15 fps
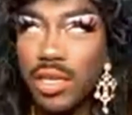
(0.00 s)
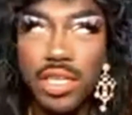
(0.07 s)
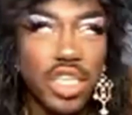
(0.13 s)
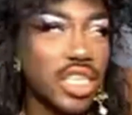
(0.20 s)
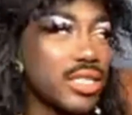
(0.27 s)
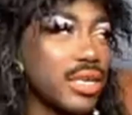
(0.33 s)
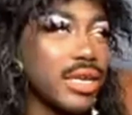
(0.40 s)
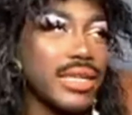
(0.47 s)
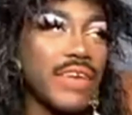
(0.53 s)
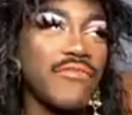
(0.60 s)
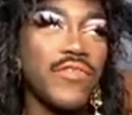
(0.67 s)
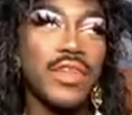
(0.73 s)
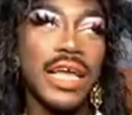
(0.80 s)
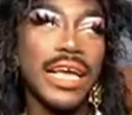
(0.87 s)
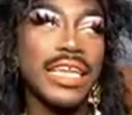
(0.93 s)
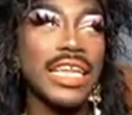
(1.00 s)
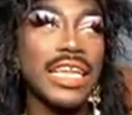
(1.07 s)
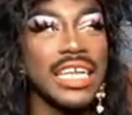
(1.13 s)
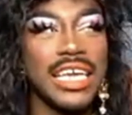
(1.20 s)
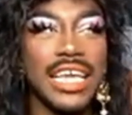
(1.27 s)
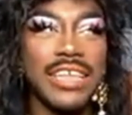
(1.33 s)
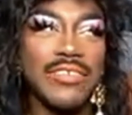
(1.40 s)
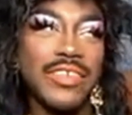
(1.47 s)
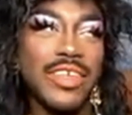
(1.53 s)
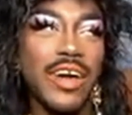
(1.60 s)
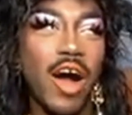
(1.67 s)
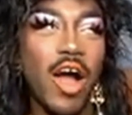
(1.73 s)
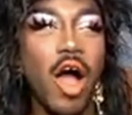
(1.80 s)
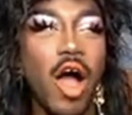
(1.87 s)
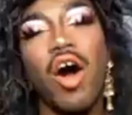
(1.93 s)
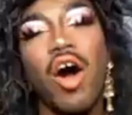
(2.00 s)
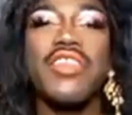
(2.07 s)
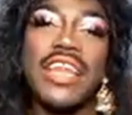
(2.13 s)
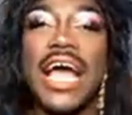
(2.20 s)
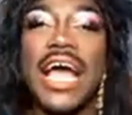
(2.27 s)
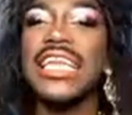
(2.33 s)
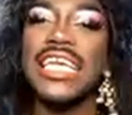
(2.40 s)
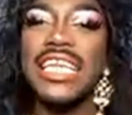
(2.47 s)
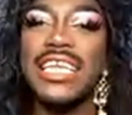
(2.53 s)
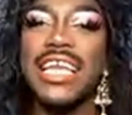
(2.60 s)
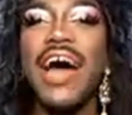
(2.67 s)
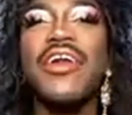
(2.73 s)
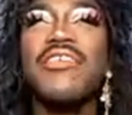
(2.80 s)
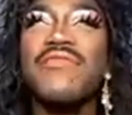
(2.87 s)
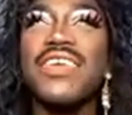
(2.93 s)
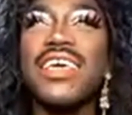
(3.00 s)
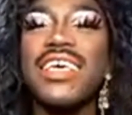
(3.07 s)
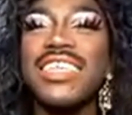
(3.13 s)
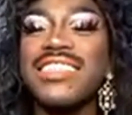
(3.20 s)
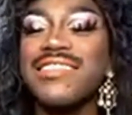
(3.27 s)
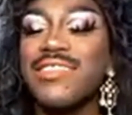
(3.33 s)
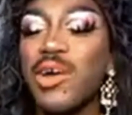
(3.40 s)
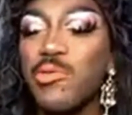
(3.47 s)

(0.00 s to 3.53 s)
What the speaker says: just because I all that I needed out of it.